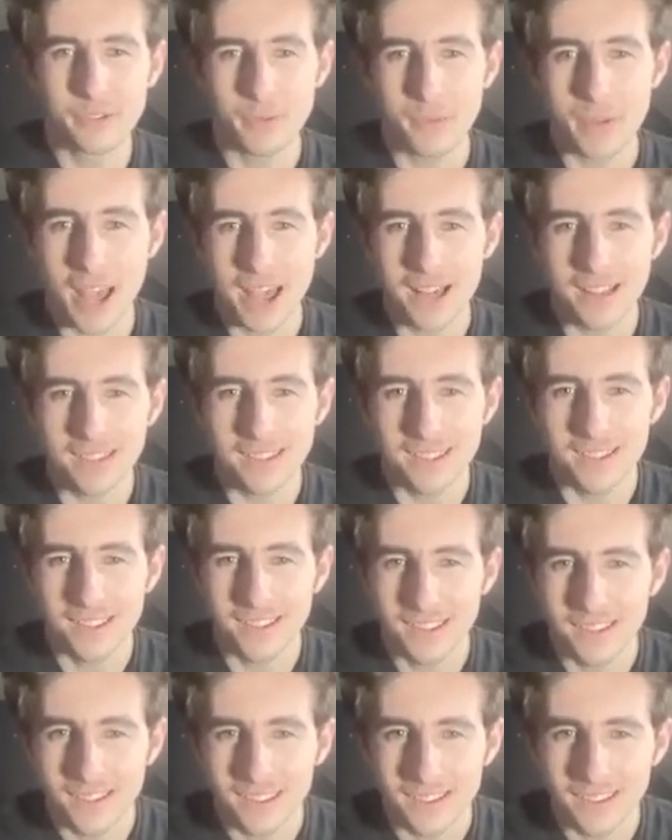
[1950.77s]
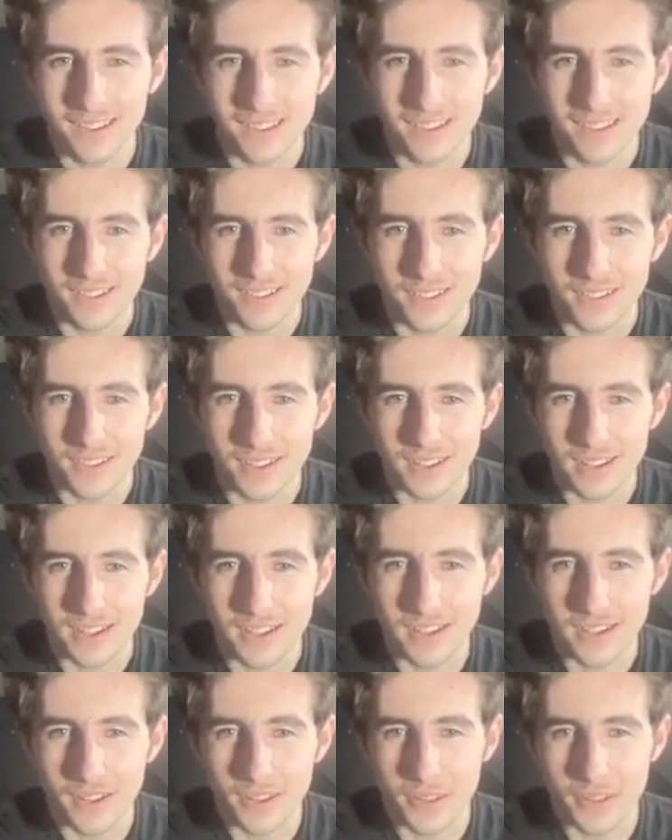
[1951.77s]
from hell?
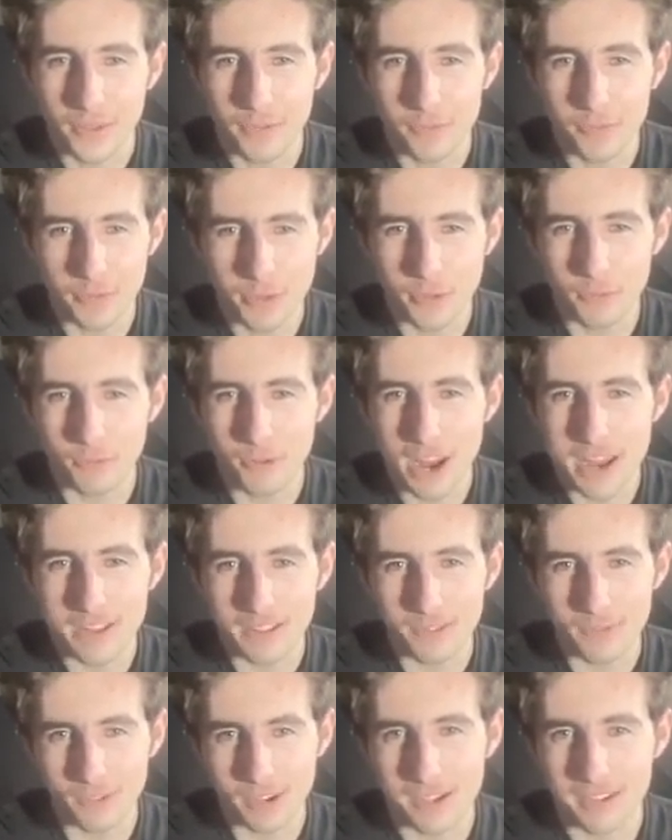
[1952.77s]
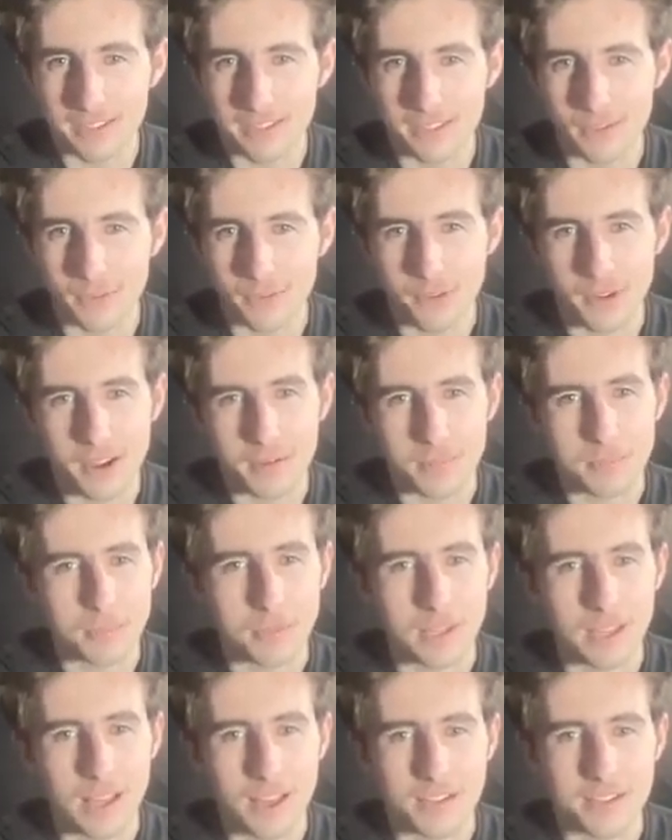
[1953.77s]
The, the red is really signifying
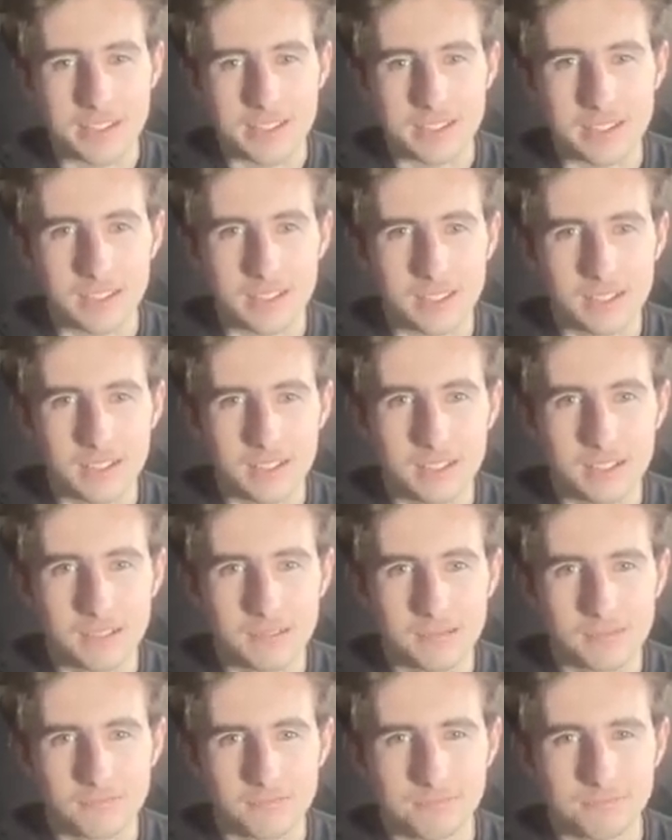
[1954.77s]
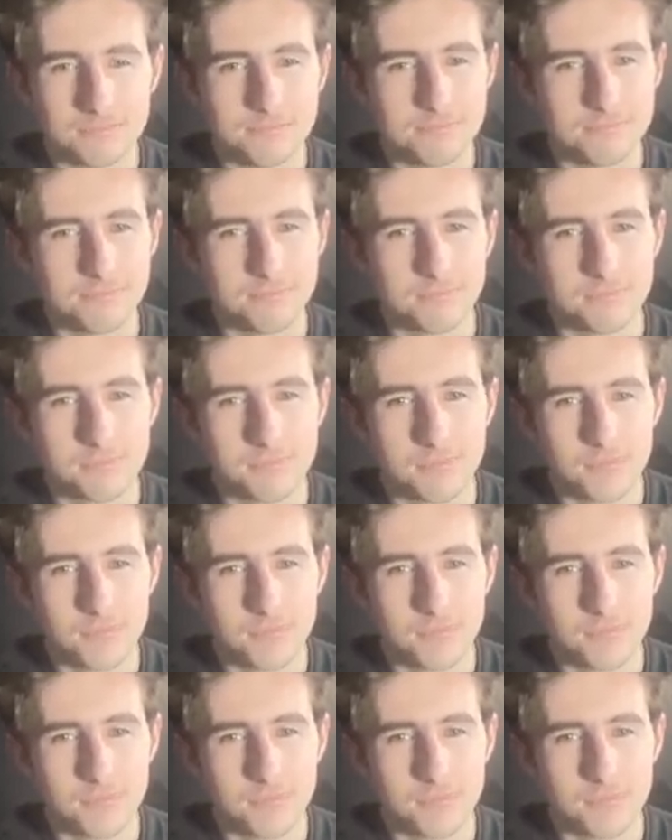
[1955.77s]
blood. Hmm.